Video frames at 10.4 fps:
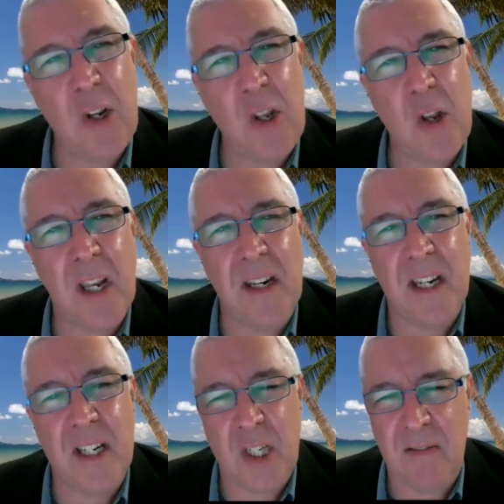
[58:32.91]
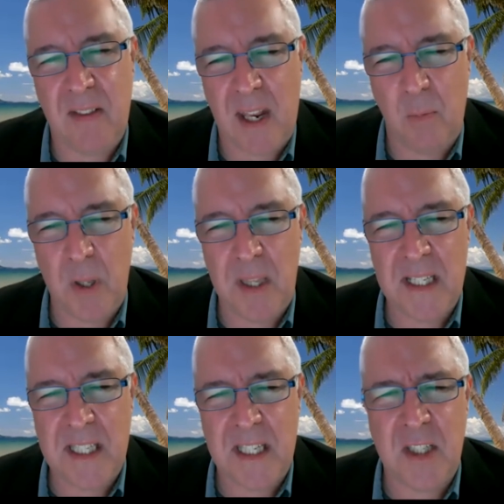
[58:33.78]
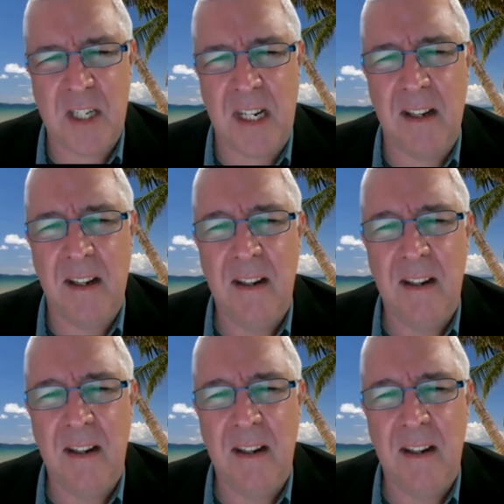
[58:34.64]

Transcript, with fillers: You can achieve that with existing